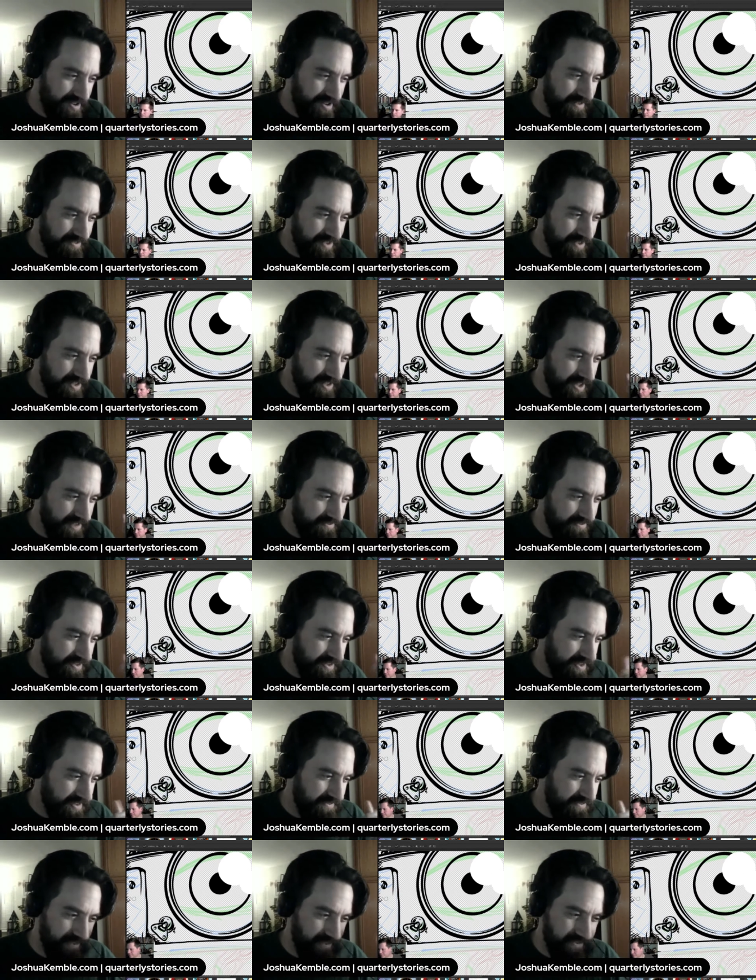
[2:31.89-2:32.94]
I've done that for like
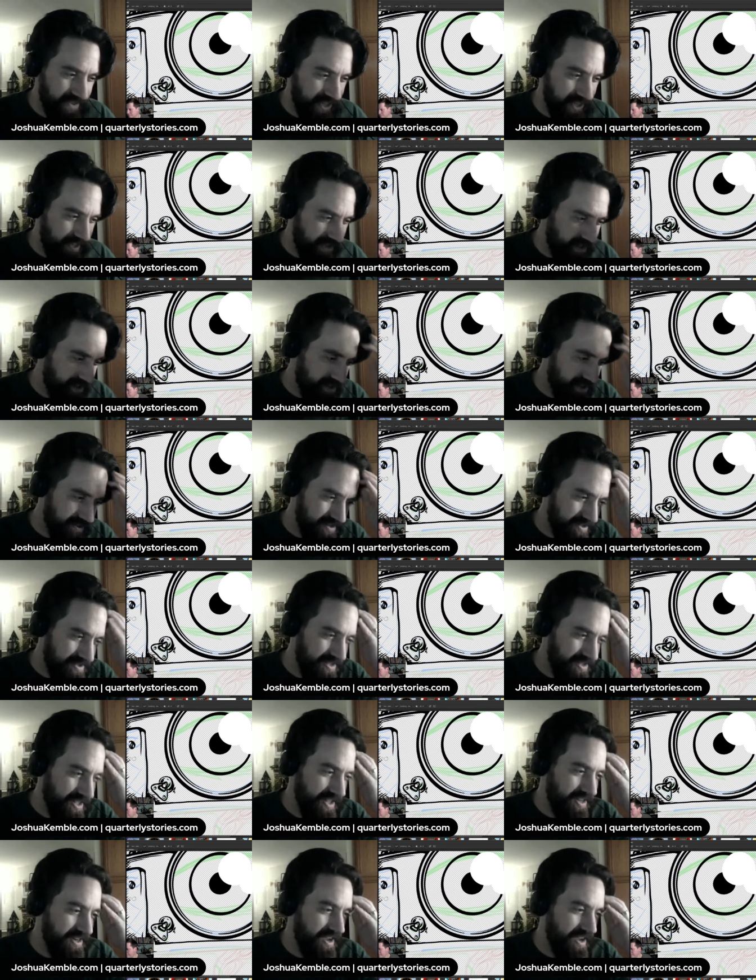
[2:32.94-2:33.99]
15 years.
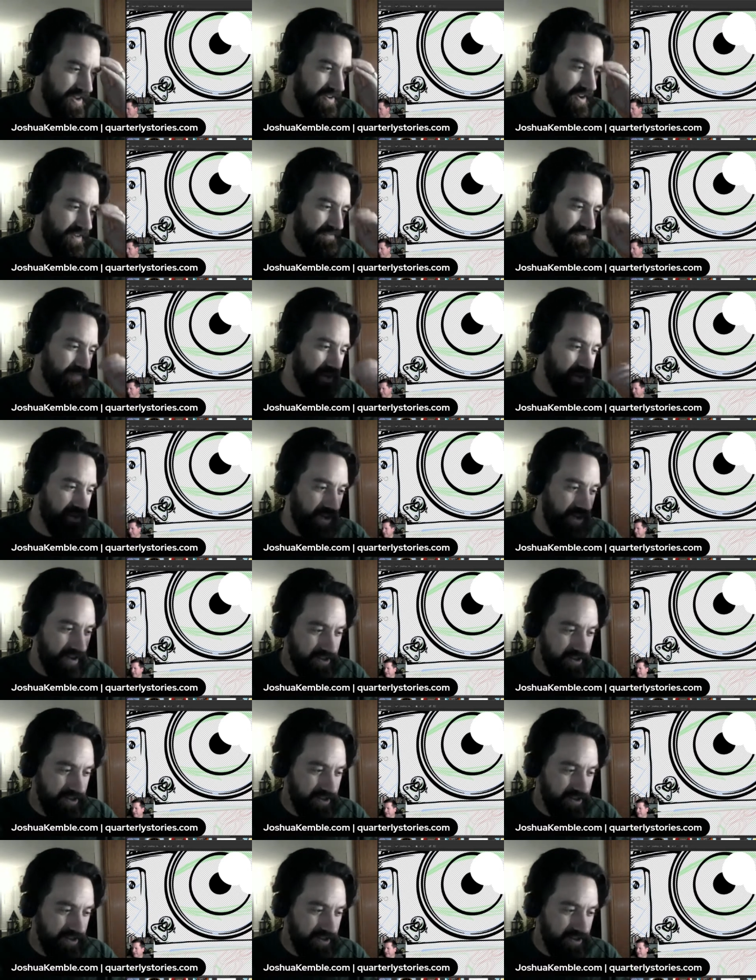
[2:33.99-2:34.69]
And now I've been an art